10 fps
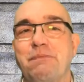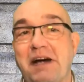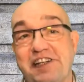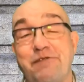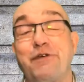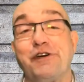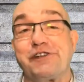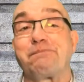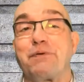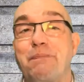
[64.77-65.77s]
must
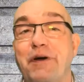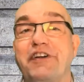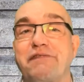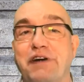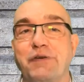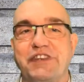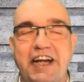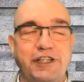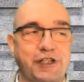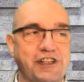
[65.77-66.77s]
first prepare the
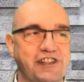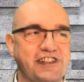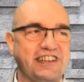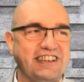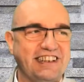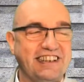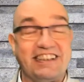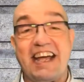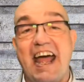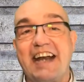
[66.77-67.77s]
foundations,
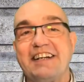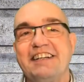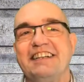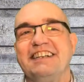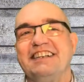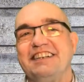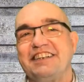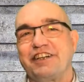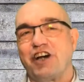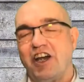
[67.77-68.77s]
then
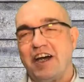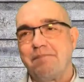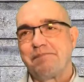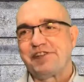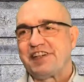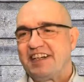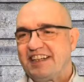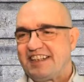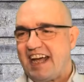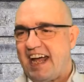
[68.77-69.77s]
the columns,
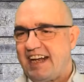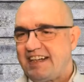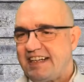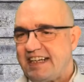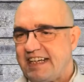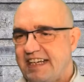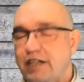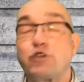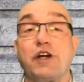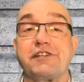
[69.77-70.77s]
then the
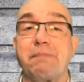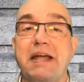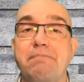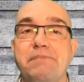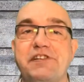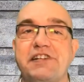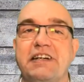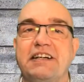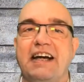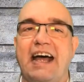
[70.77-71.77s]
cross beams,
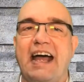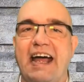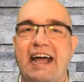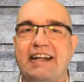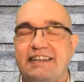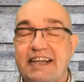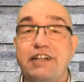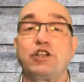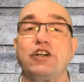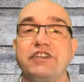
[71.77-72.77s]
and
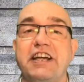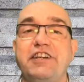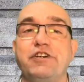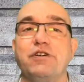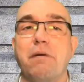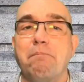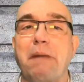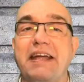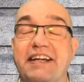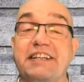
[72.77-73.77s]
then continue
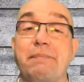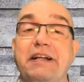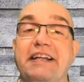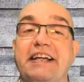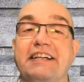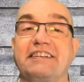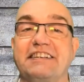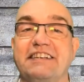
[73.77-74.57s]
making the building.